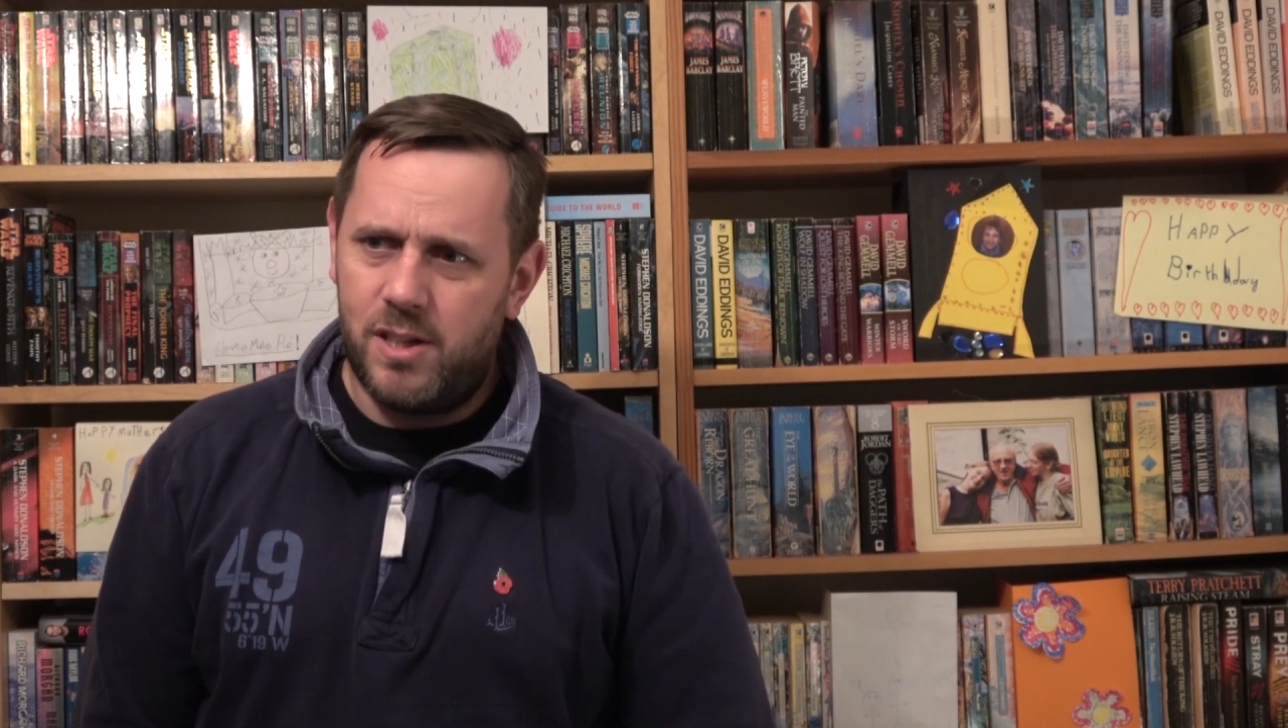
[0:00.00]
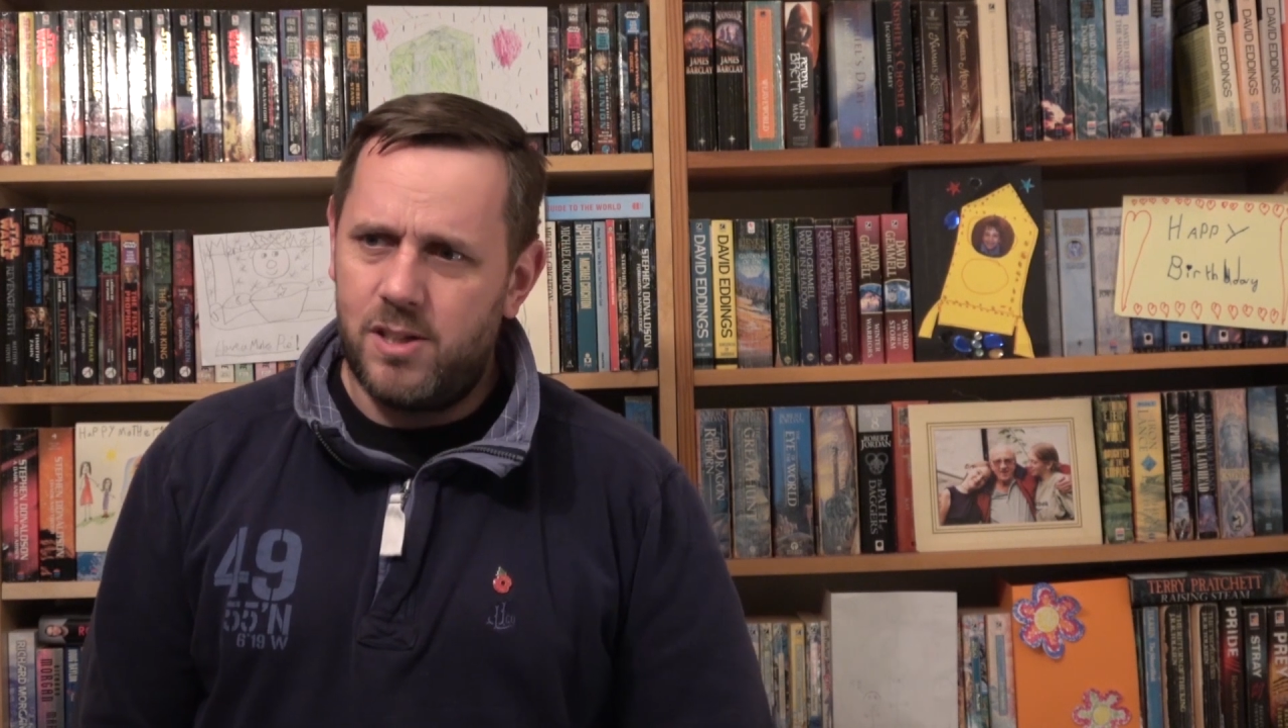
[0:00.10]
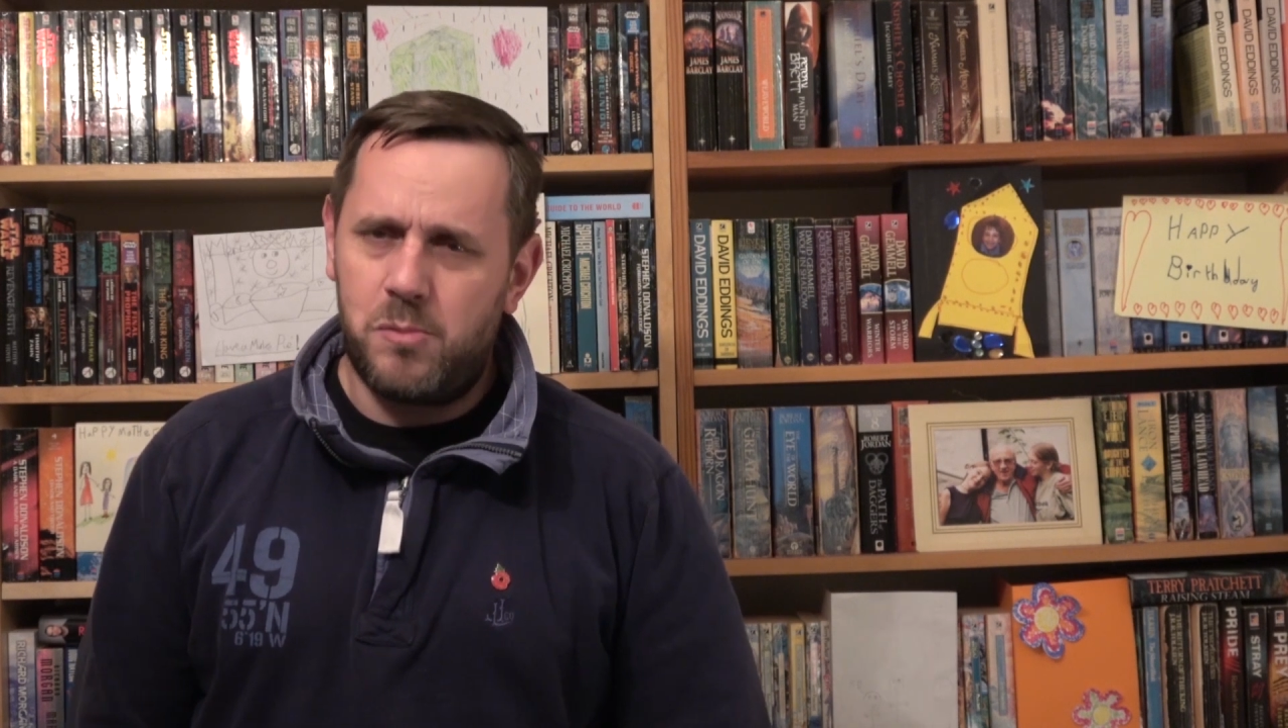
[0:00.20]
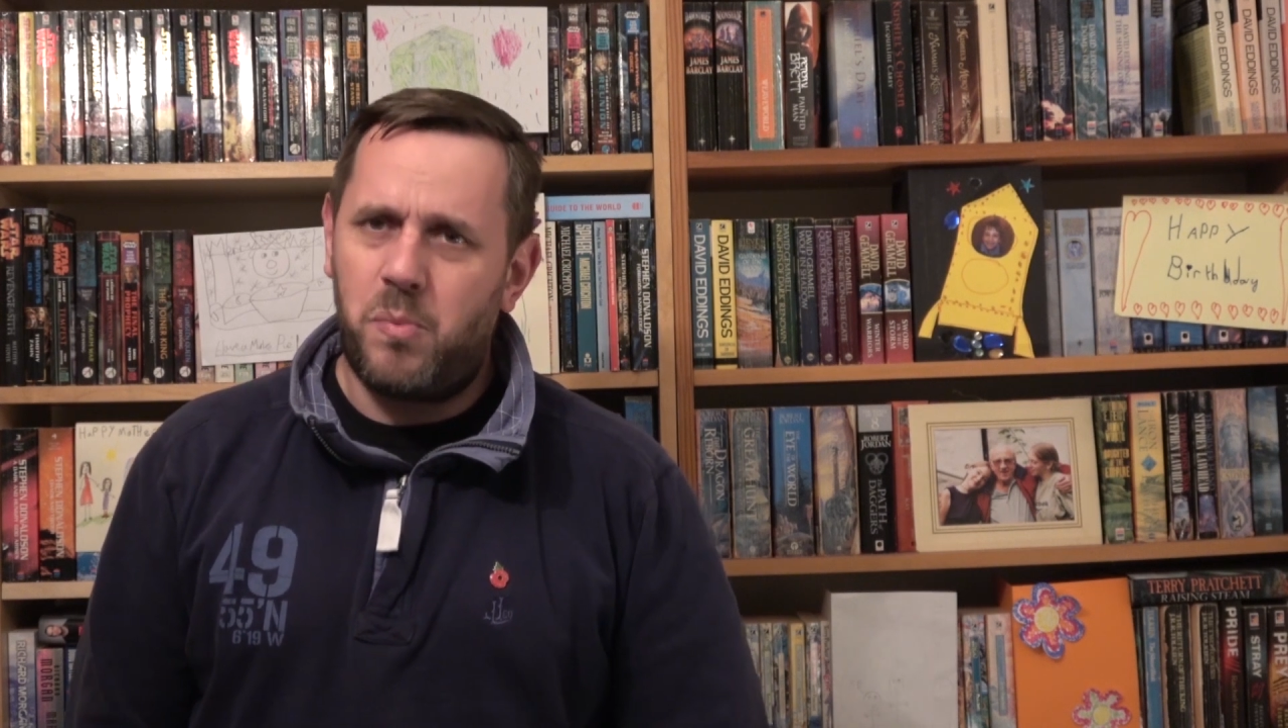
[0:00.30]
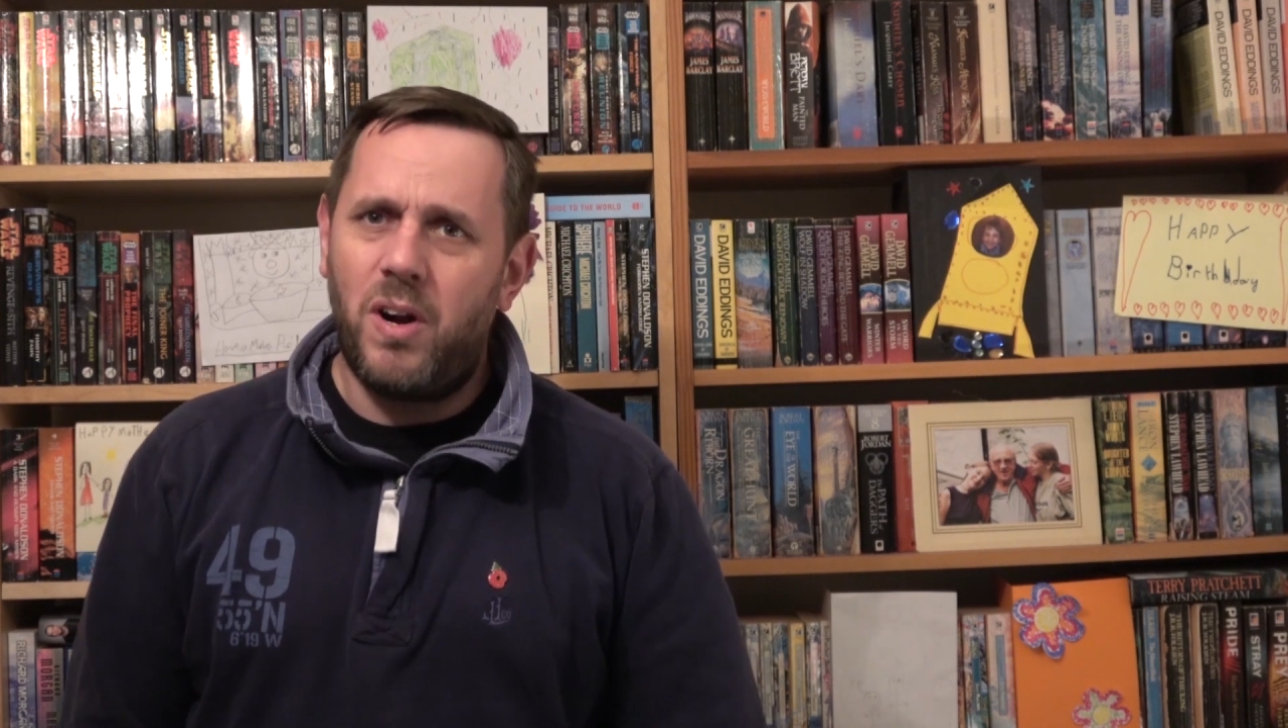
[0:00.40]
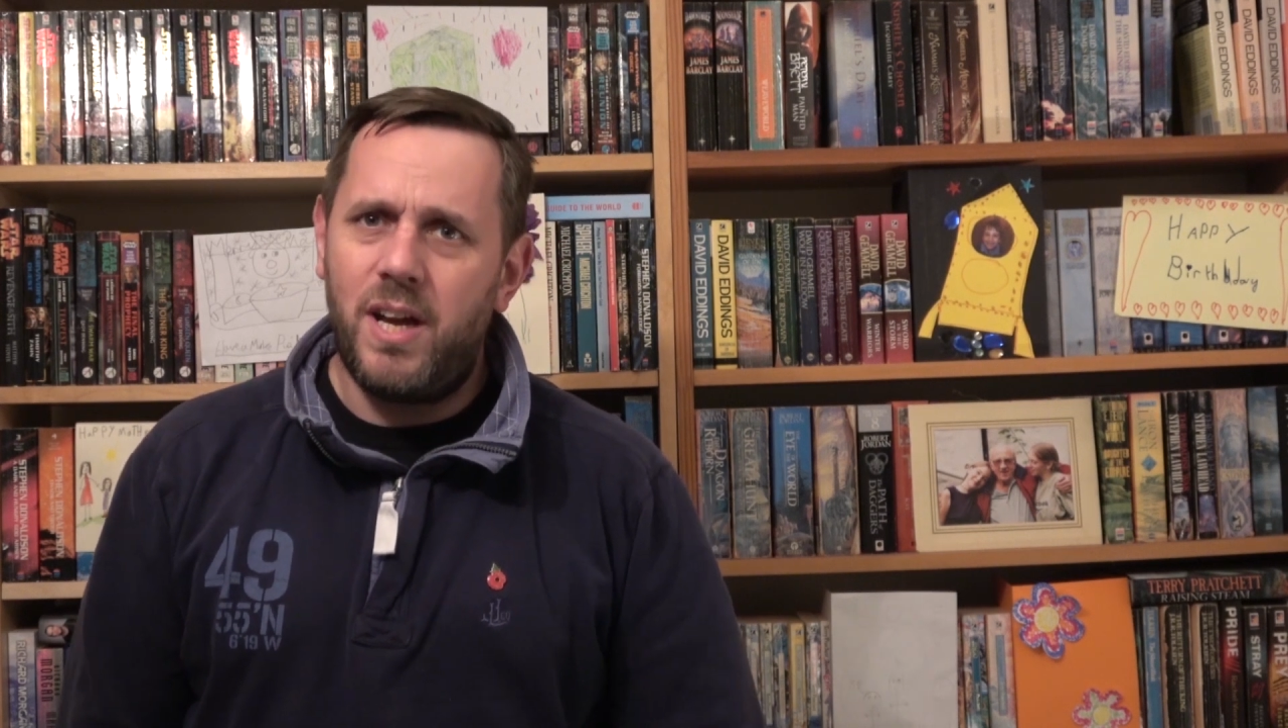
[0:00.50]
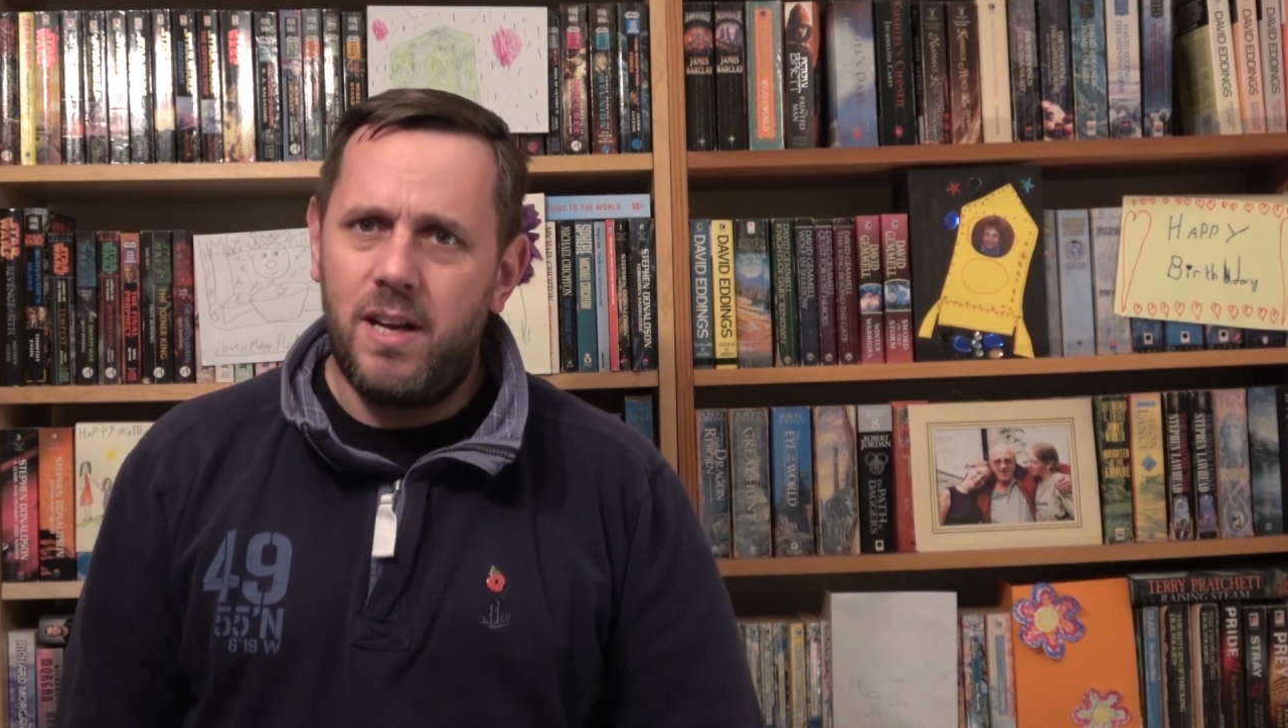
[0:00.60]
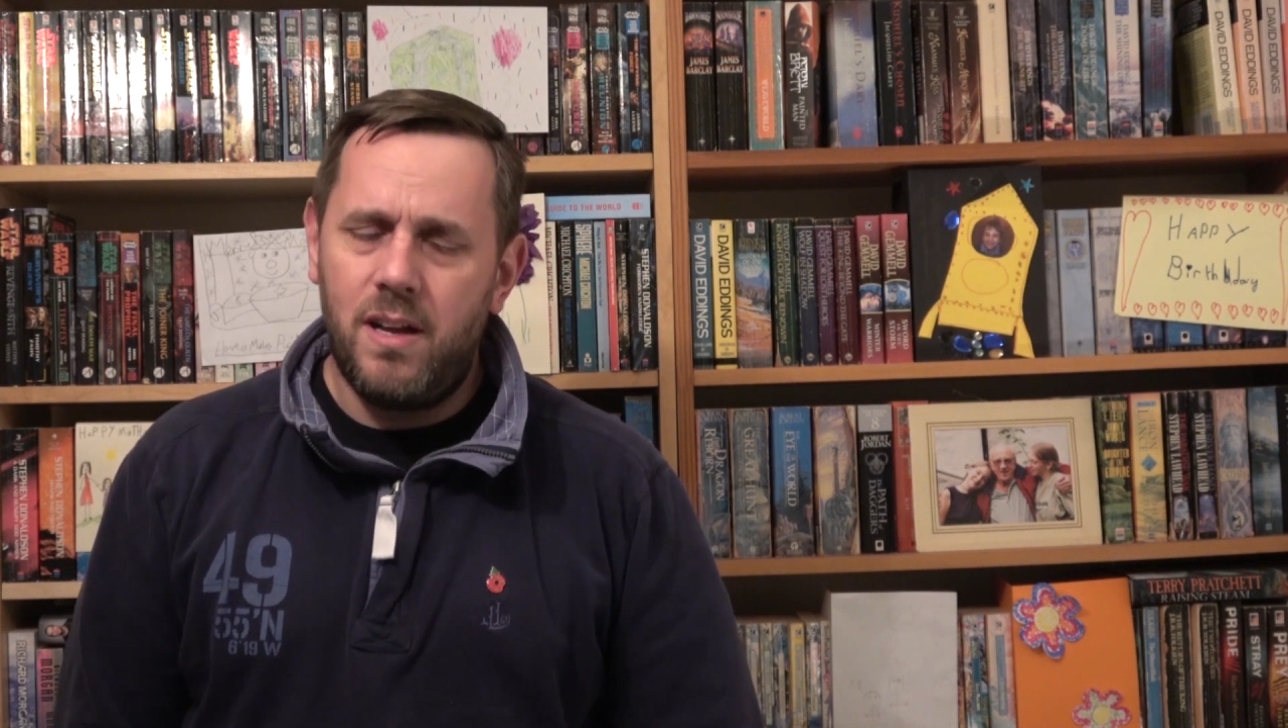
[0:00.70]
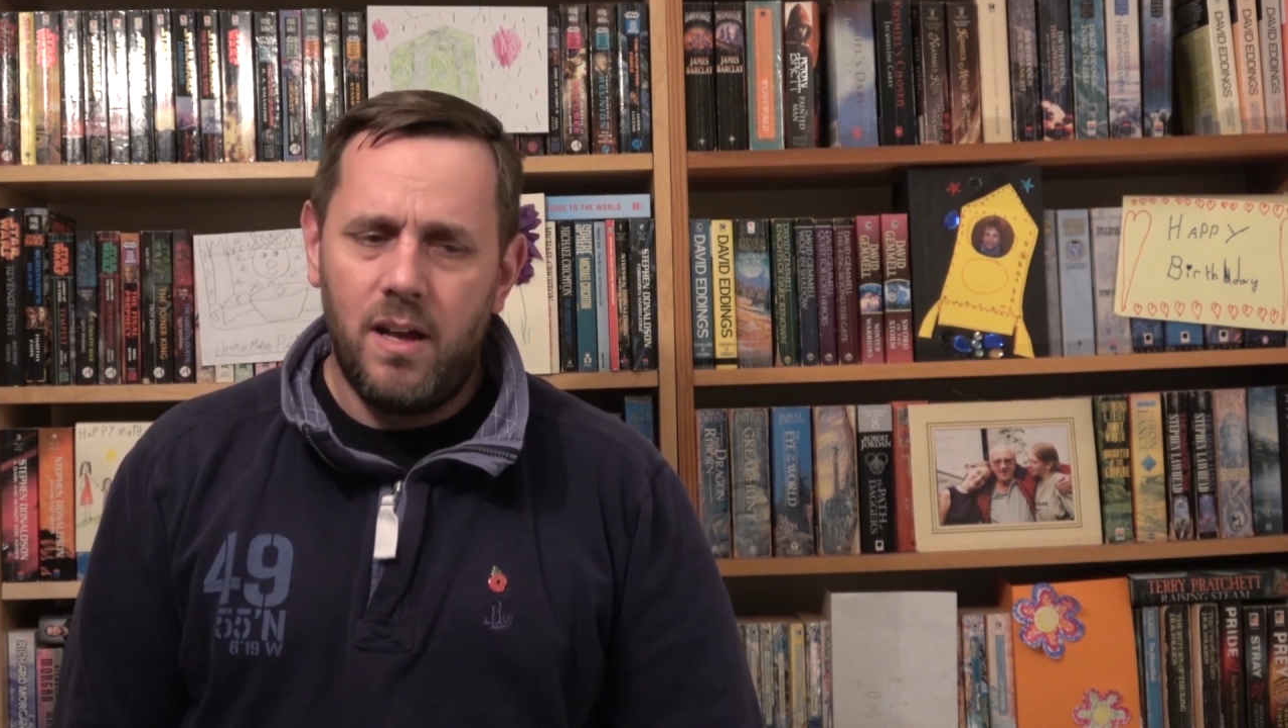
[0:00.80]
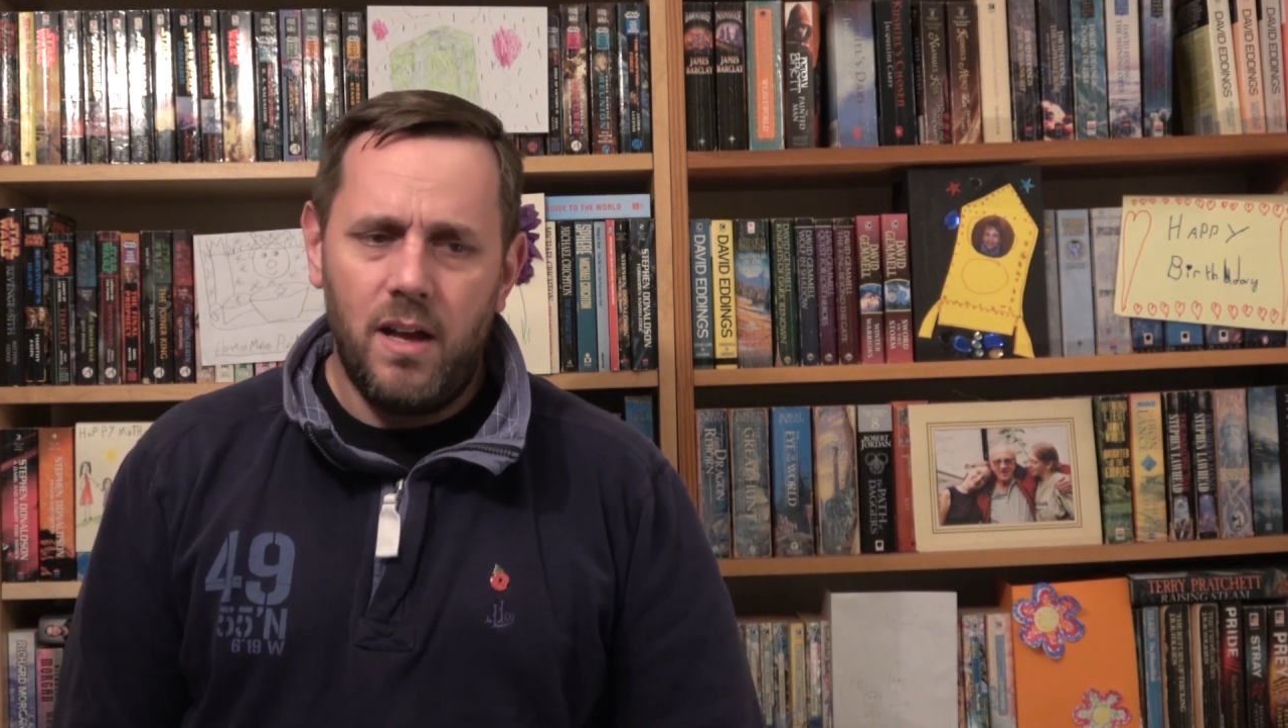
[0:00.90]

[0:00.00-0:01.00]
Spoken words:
a sprain.